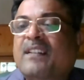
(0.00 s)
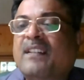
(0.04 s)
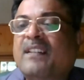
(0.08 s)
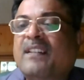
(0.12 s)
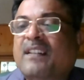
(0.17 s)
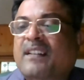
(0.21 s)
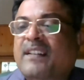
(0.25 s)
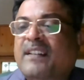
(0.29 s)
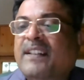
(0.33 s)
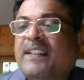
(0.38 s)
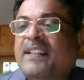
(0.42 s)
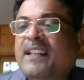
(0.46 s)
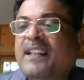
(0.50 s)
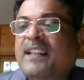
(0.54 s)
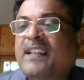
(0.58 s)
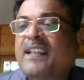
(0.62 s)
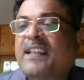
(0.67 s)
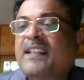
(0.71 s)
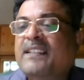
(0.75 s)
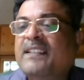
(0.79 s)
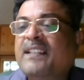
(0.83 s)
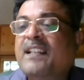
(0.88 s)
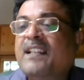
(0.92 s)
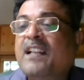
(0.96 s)

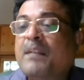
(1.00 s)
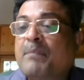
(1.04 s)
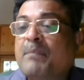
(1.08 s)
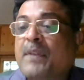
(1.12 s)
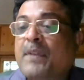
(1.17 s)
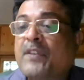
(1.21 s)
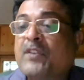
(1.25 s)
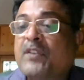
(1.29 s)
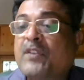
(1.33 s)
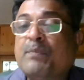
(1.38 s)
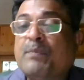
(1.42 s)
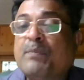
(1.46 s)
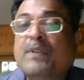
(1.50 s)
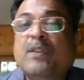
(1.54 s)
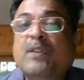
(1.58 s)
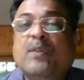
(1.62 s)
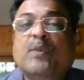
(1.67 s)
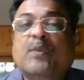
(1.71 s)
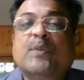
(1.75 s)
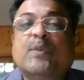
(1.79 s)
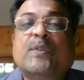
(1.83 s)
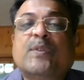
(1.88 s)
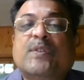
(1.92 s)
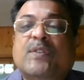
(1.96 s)
litigation and must be
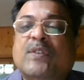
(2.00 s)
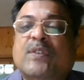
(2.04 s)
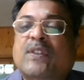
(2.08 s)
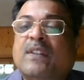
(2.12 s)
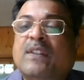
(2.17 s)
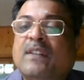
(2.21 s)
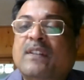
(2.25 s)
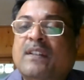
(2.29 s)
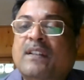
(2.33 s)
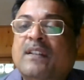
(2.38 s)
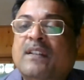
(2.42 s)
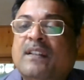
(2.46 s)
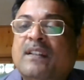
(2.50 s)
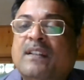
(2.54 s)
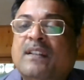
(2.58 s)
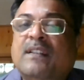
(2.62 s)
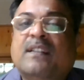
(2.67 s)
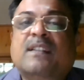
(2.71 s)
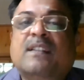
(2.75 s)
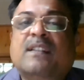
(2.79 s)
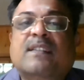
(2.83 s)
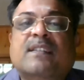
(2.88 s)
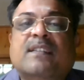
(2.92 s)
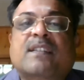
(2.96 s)
used
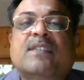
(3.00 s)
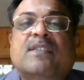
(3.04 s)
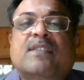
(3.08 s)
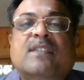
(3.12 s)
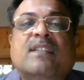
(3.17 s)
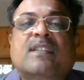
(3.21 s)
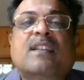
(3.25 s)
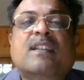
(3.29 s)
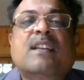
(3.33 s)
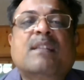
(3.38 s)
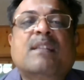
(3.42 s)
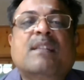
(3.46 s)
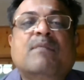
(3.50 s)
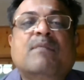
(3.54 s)
till such time